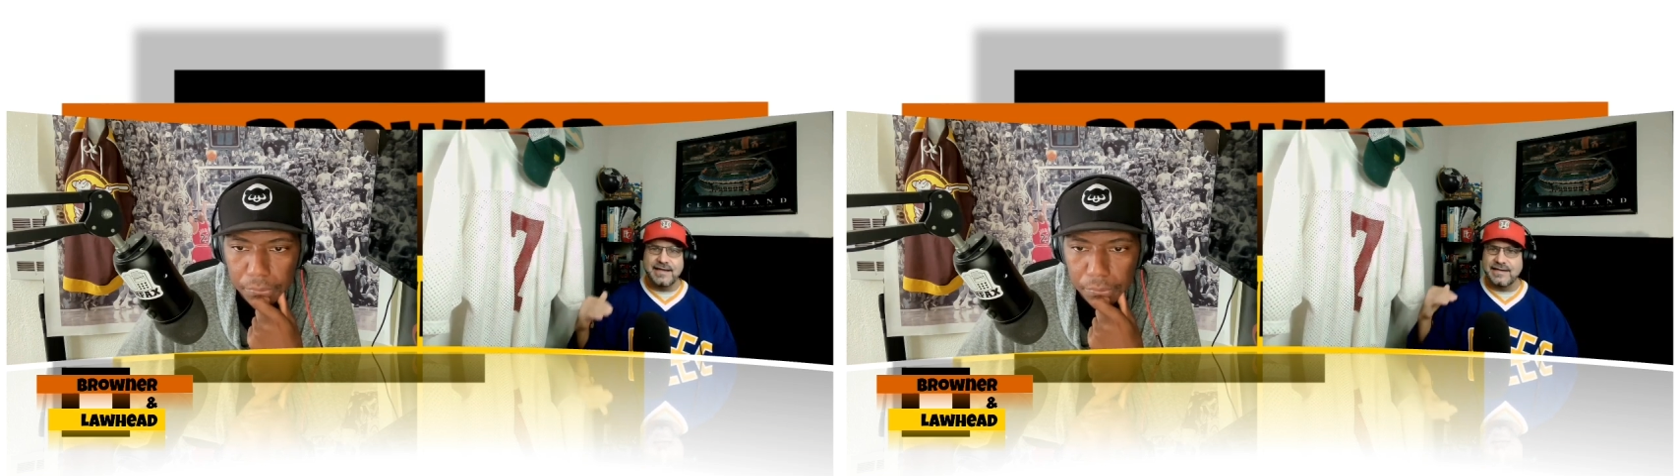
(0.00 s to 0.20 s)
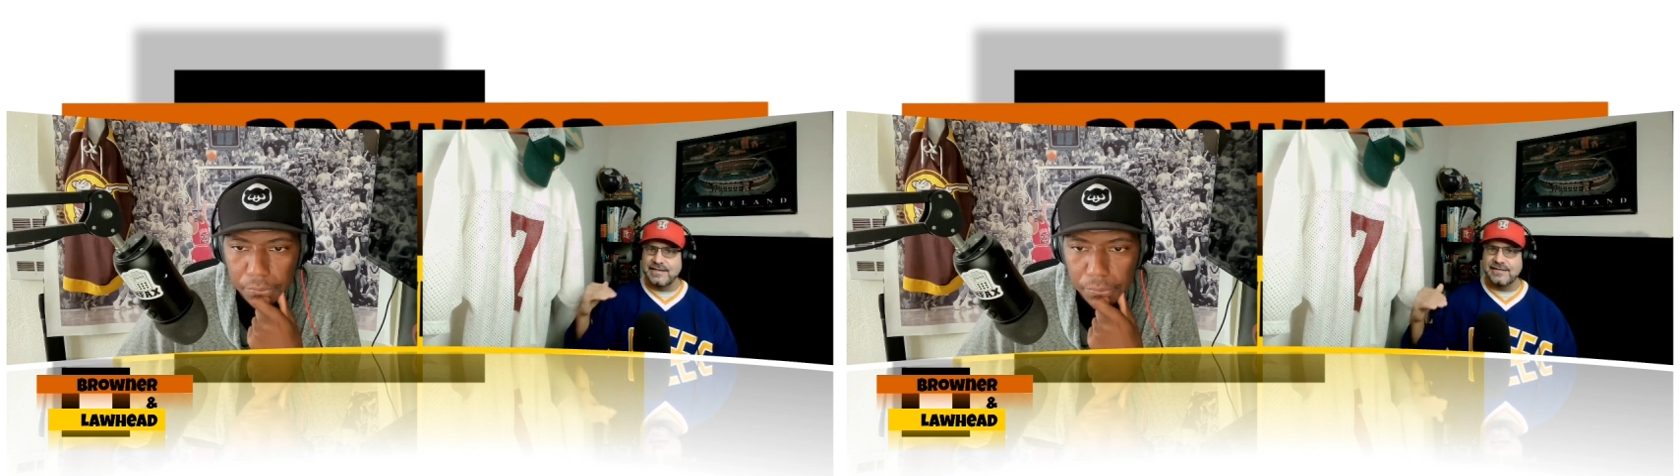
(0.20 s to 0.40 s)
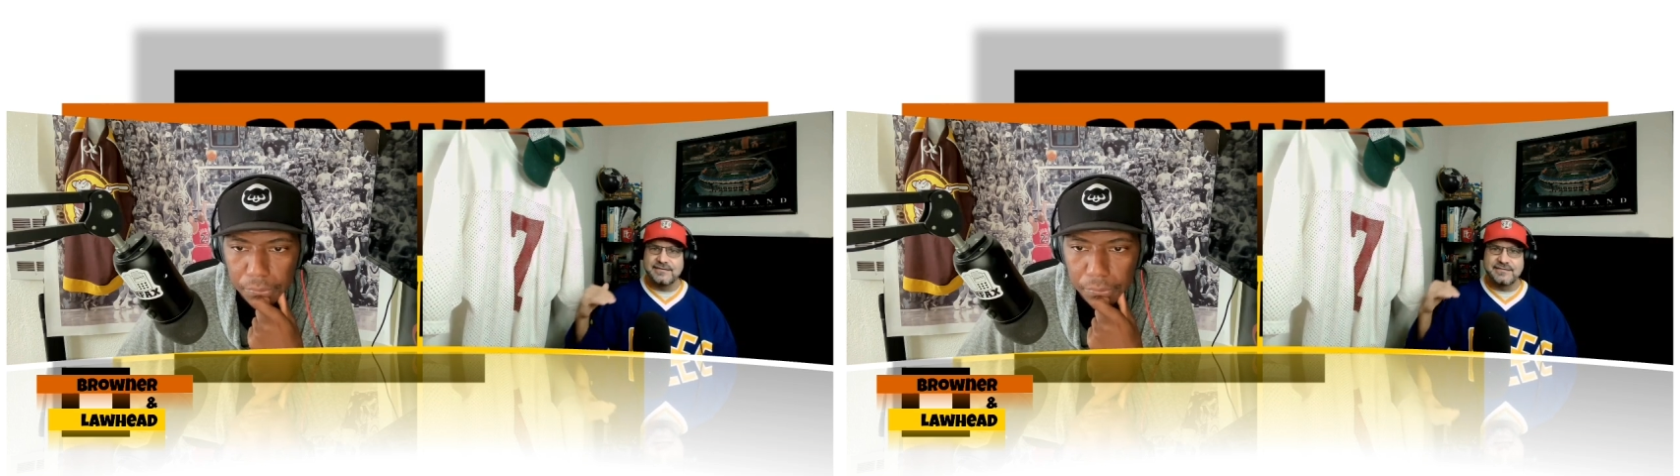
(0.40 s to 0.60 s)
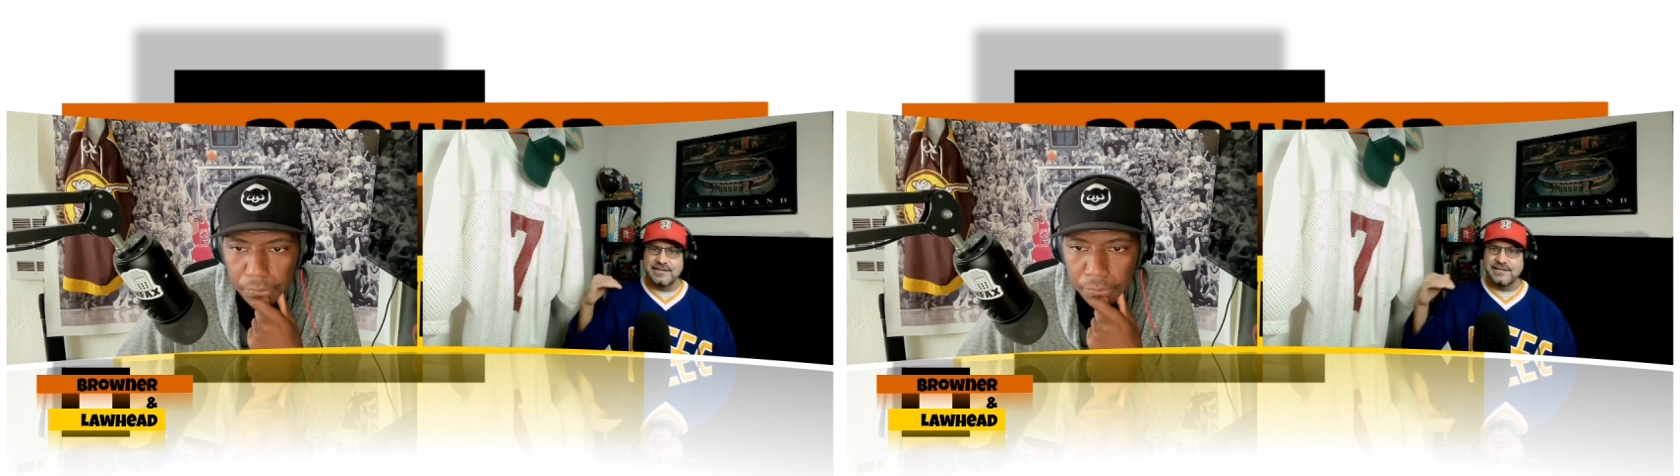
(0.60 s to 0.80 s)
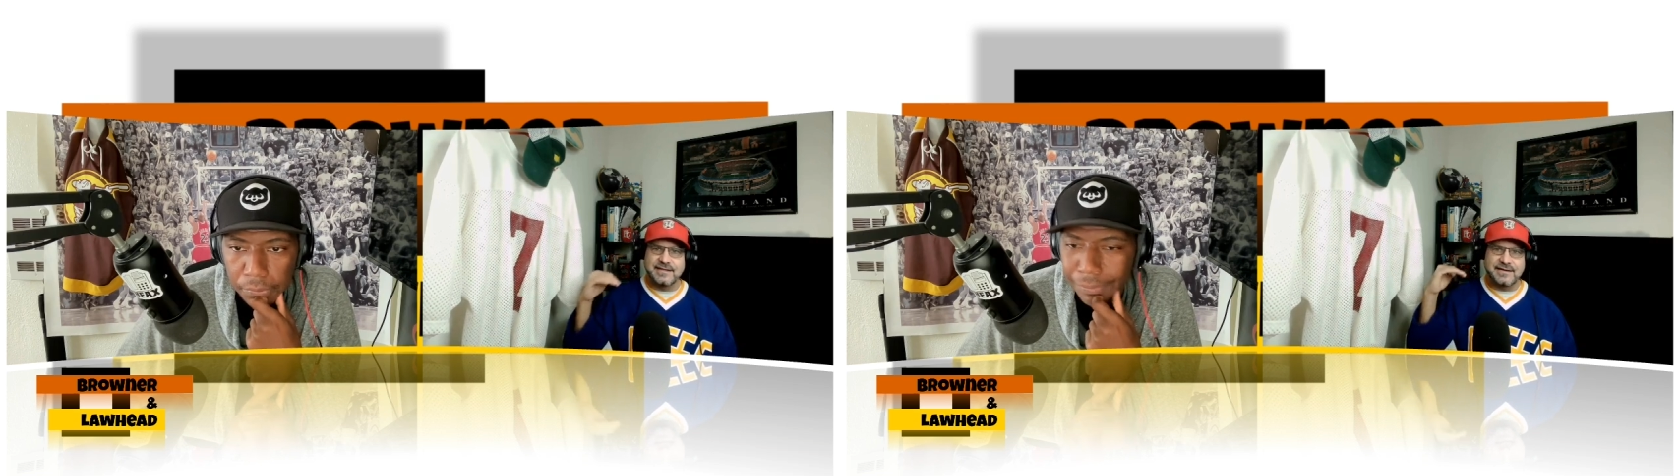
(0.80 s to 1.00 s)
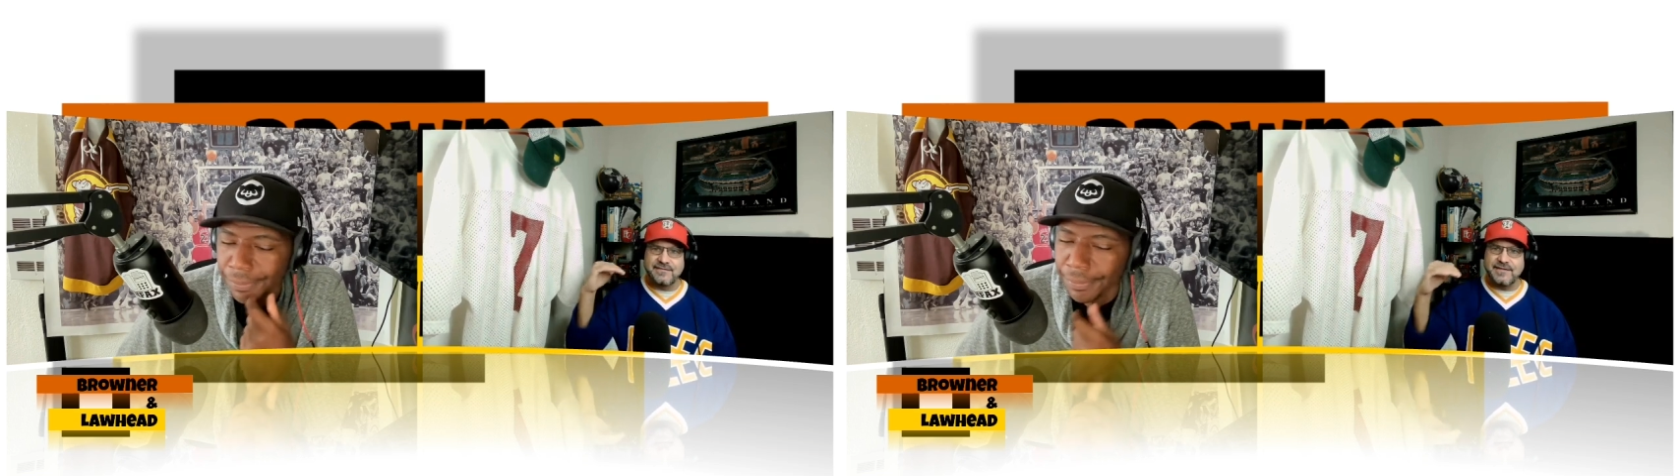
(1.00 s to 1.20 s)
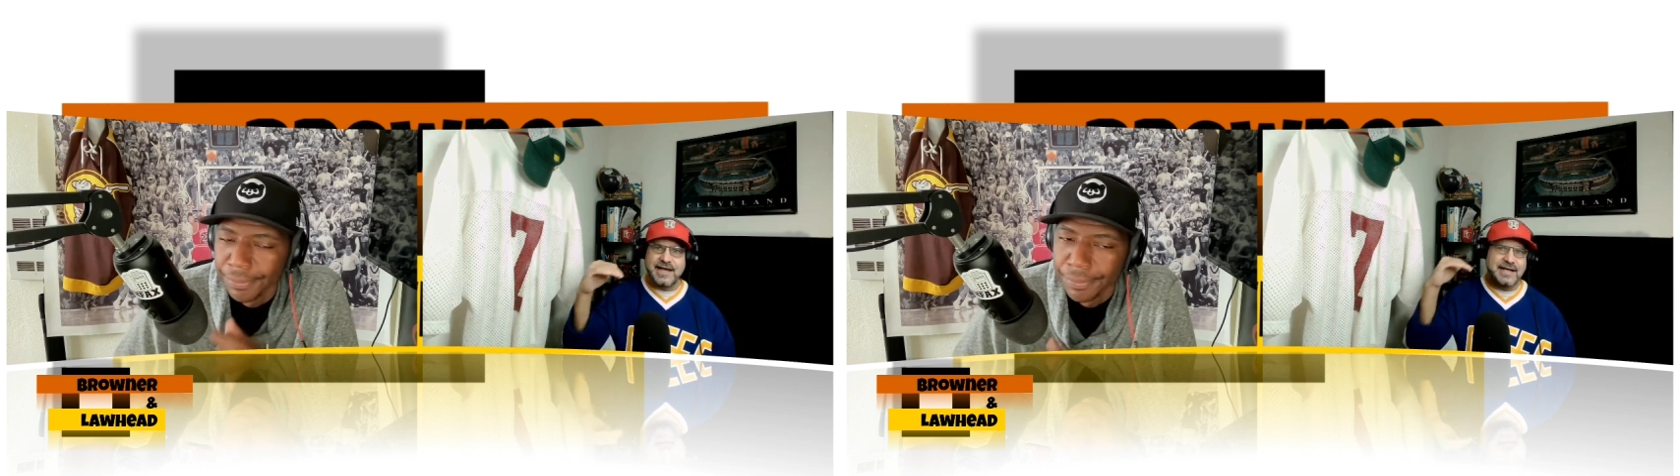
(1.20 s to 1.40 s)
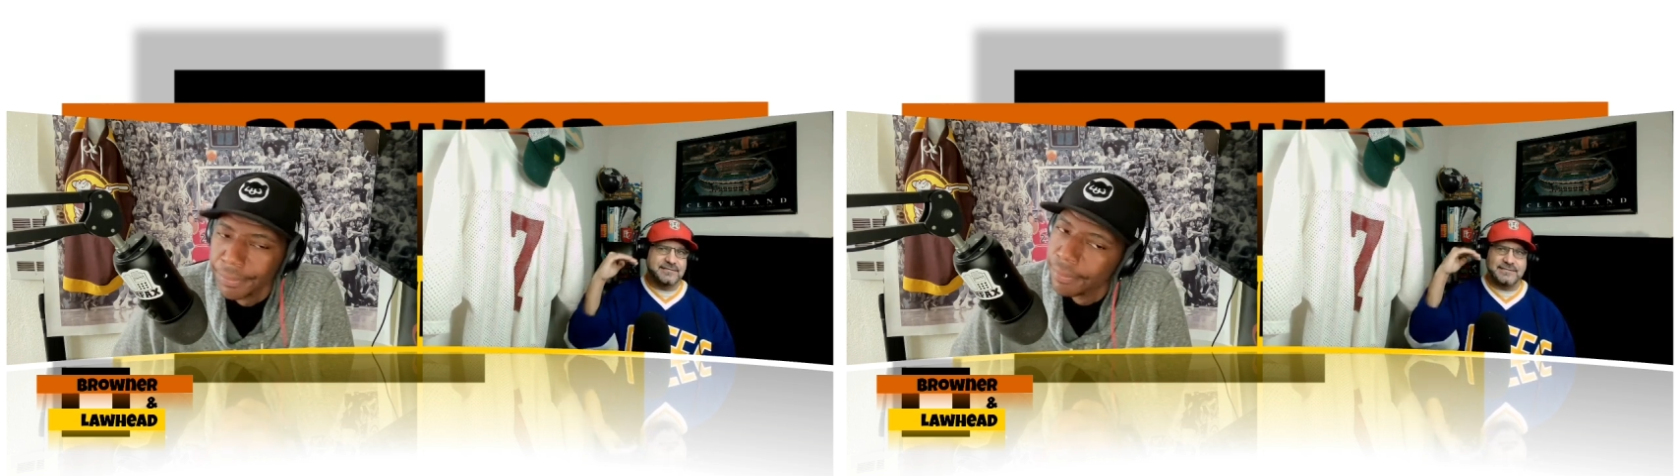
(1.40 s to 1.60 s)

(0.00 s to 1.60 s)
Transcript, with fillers: is in the class